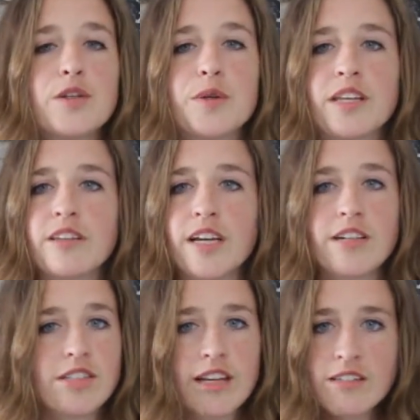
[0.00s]
You can look at
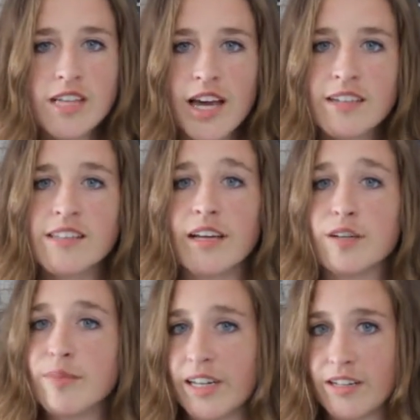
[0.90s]
your title tags and
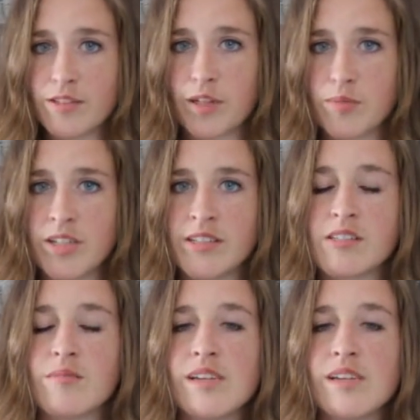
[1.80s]
your meta descriptions